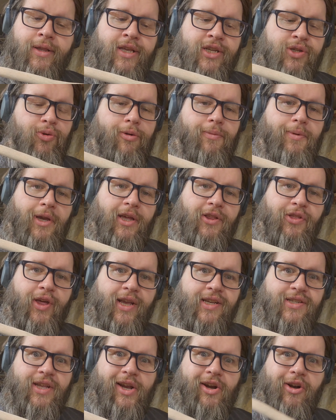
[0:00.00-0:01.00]
this will be
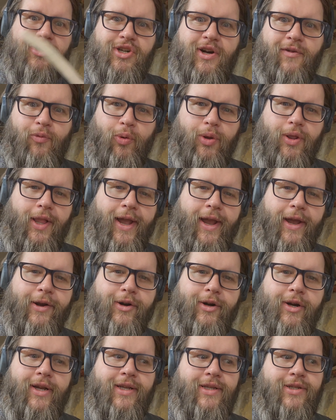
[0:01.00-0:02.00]
things like our driftwood
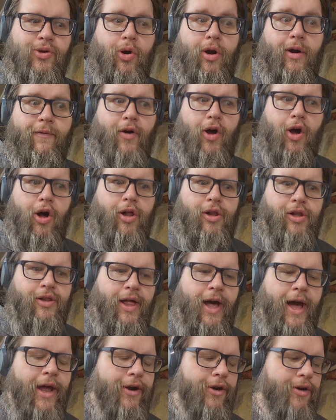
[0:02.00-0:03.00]
lanterns or our Valhalla
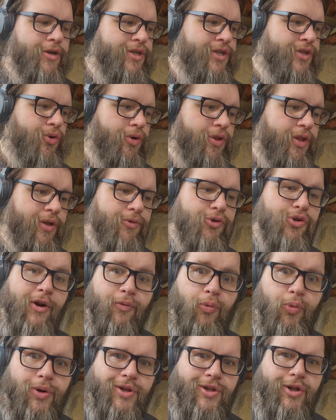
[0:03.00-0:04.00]
ladders or the
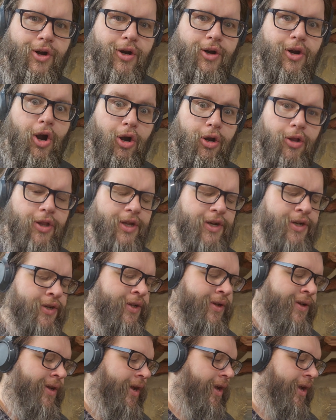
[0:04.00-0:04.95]
driftwood garland.